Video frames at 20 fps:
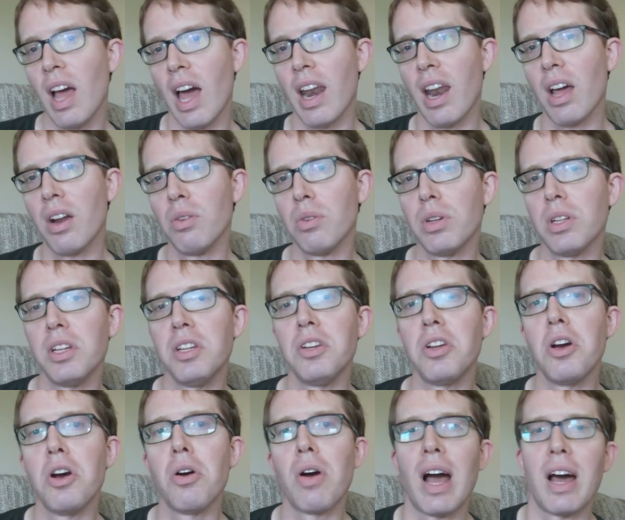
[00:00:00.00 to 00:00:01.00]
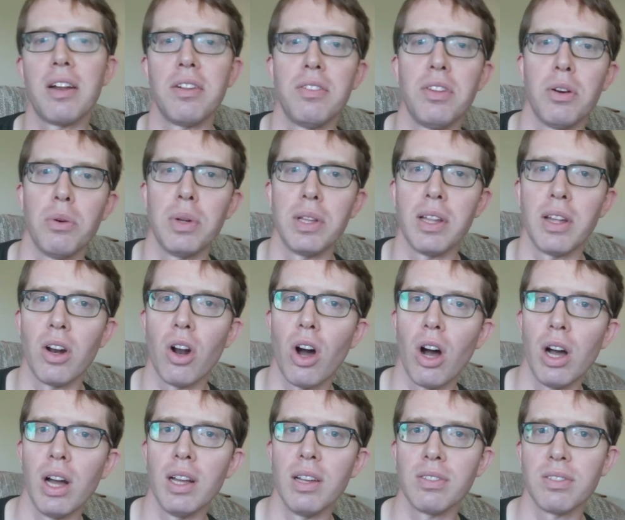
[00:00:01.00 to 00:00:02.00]
and i don't really know how to deal with it
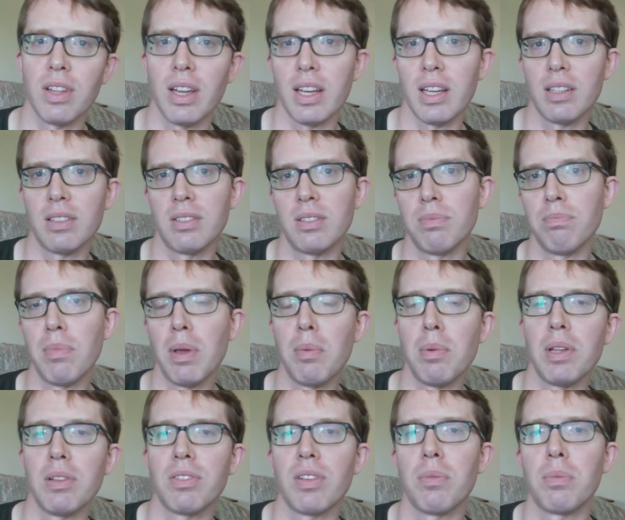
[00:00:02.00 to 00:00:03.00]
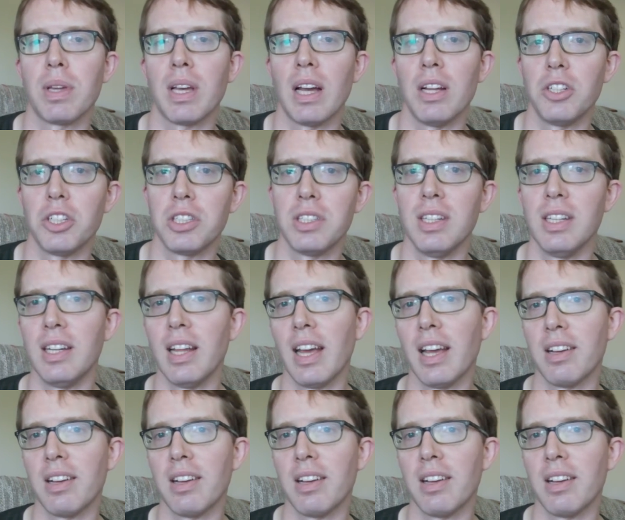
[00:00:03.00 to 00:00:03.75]
always like it's maybe it's something i just need to